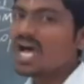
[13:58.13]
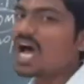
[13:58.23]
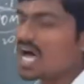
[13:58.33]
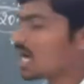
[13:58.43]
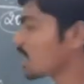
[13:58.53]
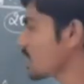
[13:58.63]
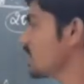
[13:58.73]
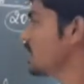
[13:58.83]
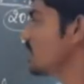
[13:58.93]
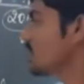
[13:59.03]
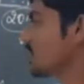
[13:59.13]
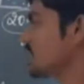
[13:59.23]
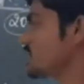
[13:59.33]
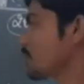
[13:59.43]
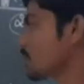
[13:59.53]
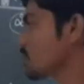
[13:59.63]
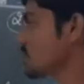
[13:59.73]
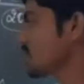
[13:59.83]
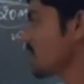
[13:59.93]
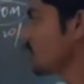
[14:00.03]
or it is the
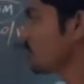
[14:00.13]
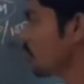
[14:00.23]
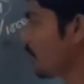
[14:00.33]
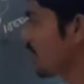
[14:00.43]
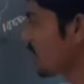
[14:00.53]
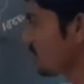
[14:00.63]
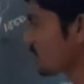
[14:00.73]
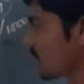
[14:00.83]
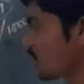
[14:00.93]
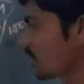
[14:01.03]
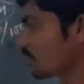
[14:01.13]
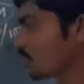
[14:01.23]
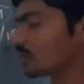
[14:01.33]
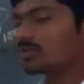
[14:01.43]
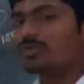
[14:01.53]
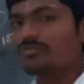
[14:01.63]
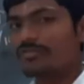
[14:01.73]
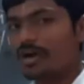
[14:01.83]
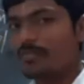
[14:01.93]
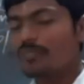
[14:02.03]
process of movement of solvent molecule
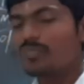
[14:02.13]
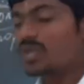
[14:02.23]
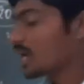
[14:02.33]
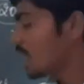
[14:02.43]
from